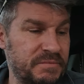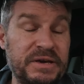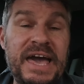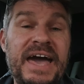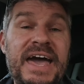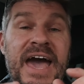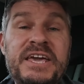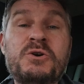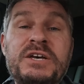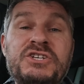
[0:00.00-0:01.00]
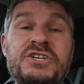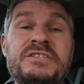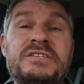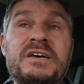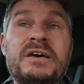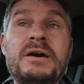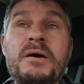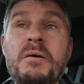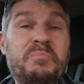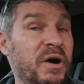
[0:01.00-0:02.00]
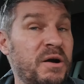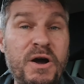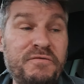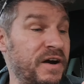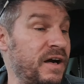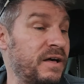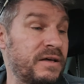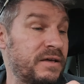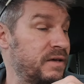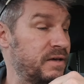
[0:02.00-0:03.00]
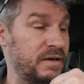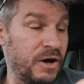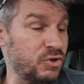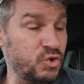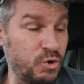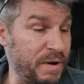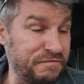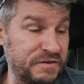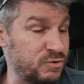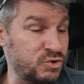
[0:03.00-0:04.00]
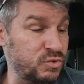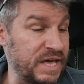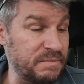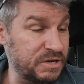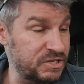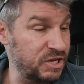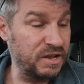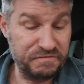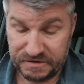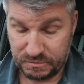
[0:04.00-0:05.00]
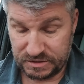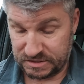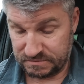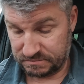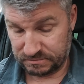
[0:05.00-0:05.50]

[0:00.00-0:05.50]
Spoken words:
But yeah, any questions, bung them over. I'll talk about filters all day because I love filters.